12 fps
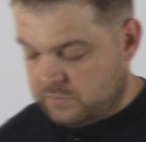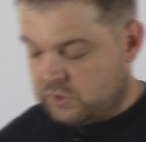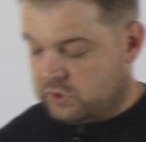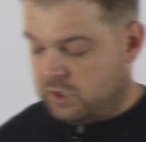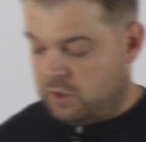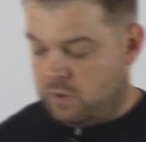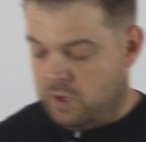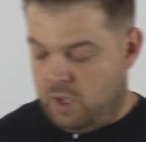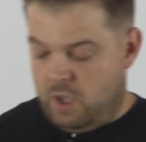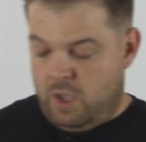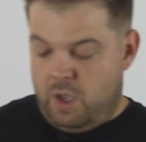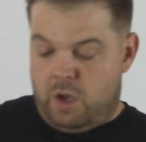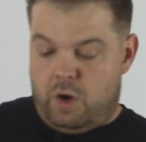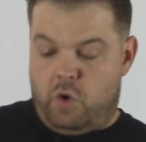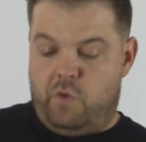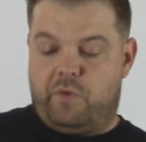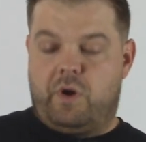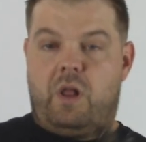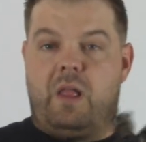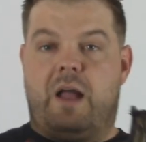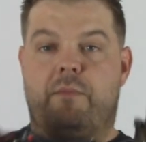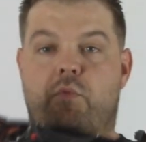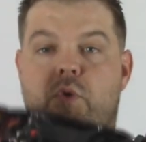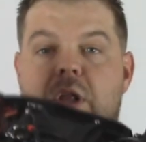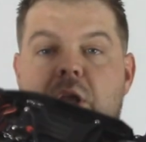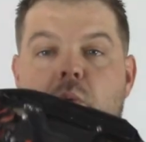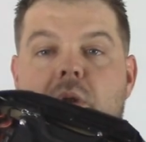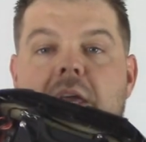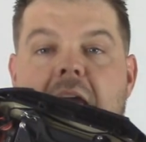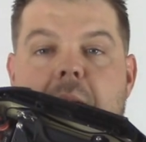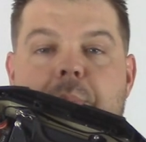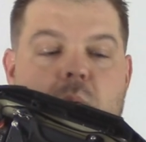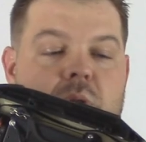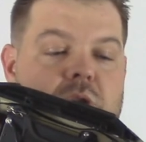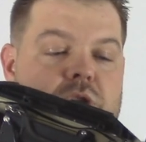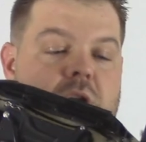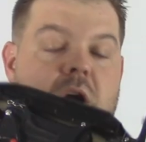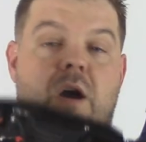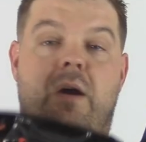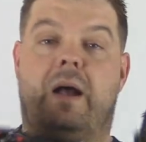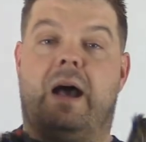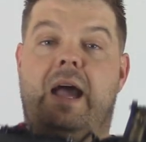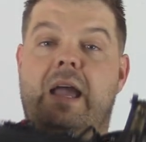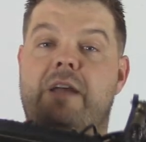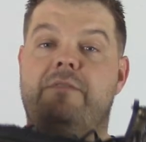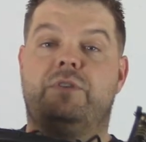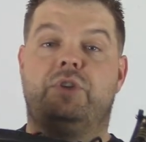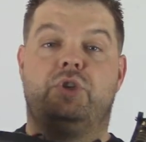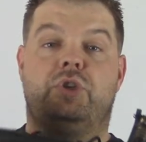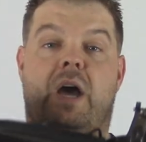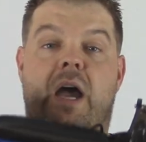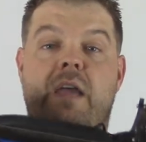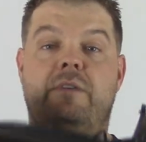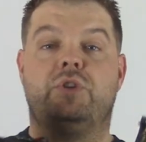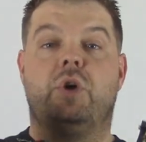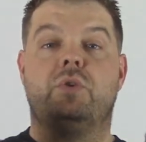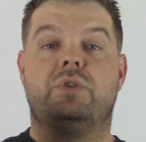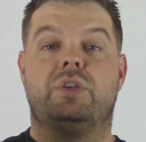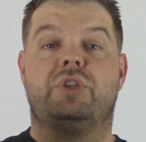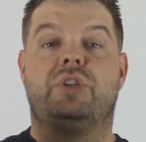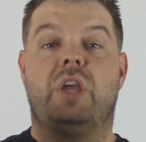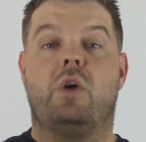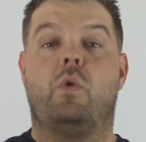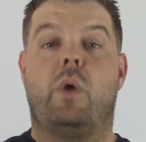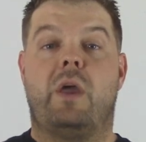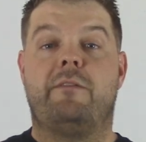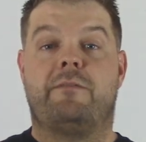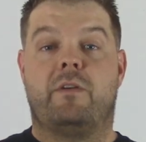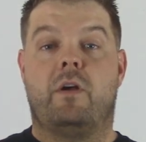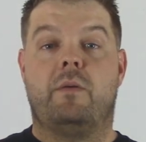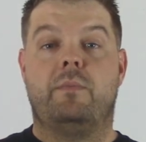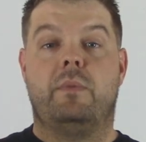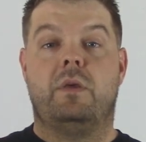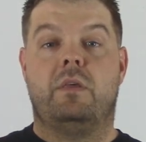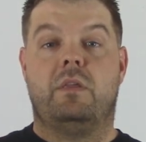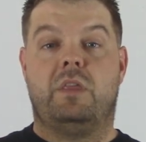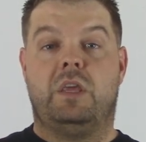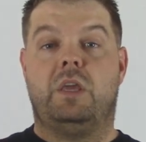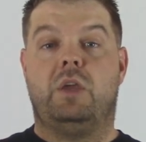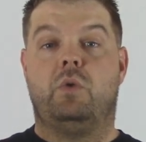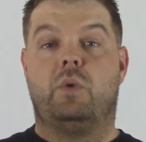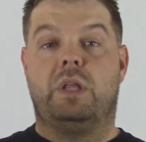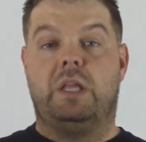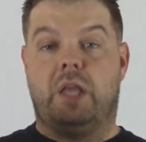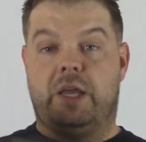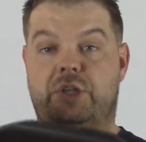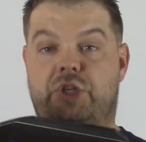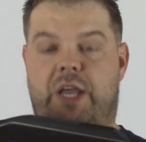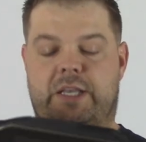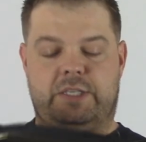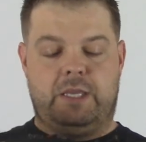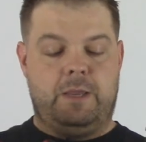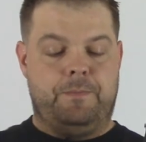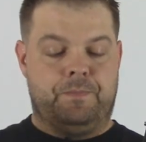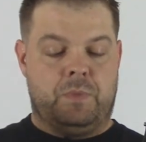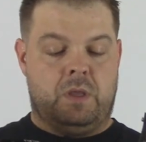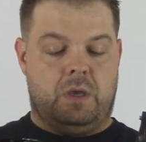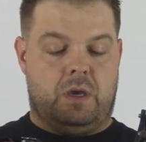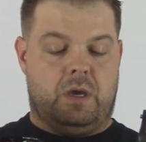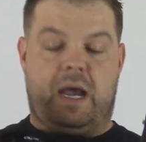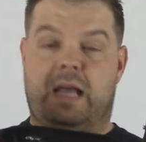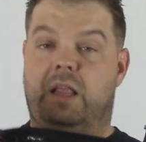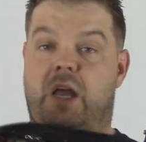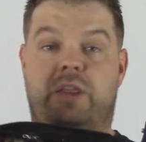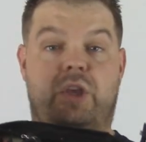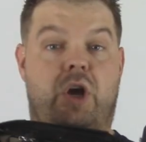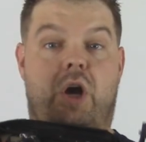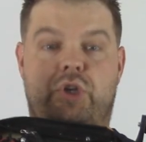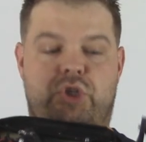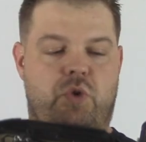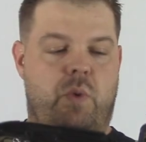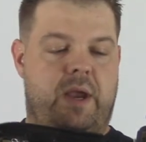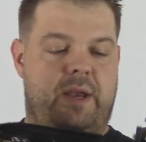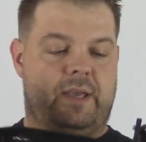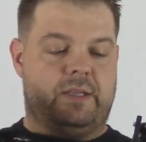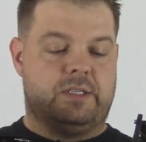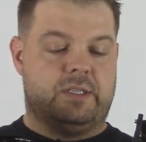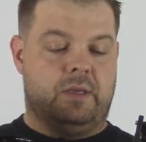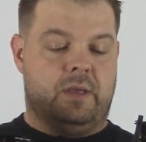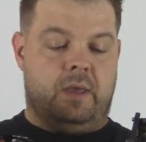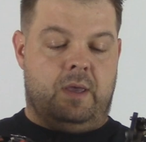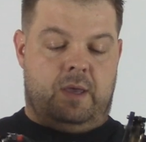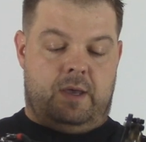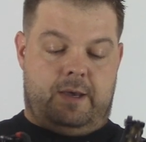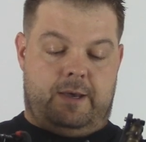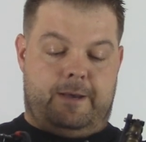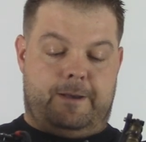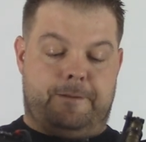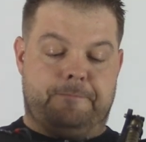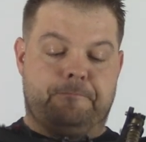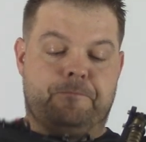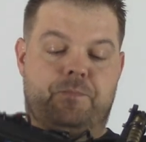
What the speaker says: So overall, I'm really, really happy with this car. I have chosen to stay away from the really light chassis. I like the car just the way it is. I